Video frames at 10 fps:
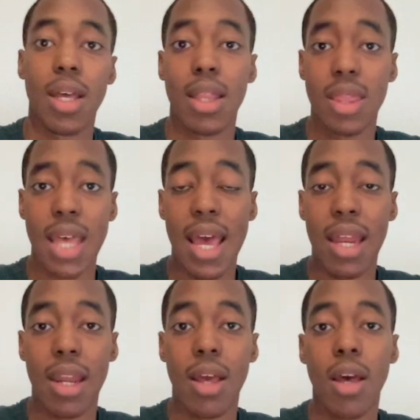
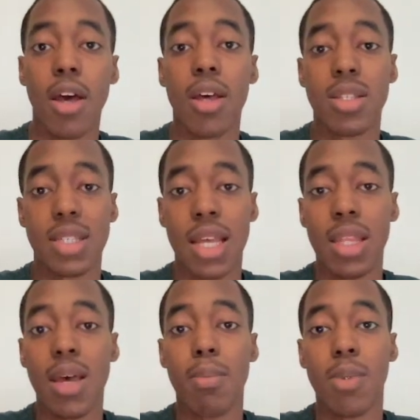then send
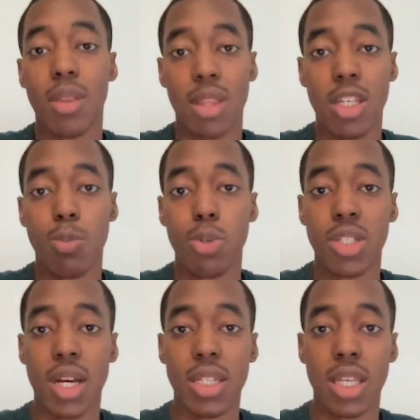them this
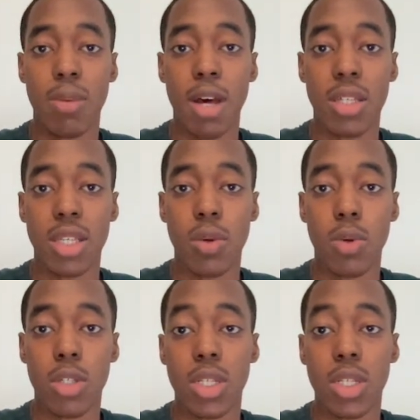precise email sequence.